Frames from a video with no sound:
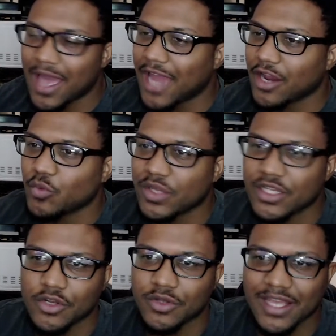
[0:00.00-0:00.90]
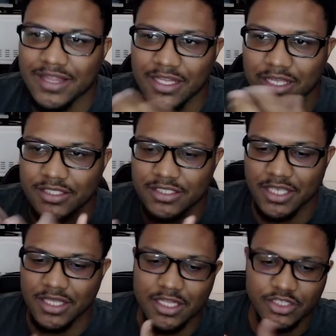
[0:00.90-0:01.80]
I really don't like that it's
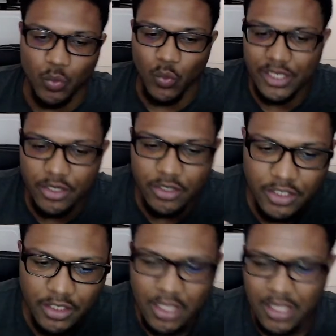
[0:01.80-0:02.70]
in this weird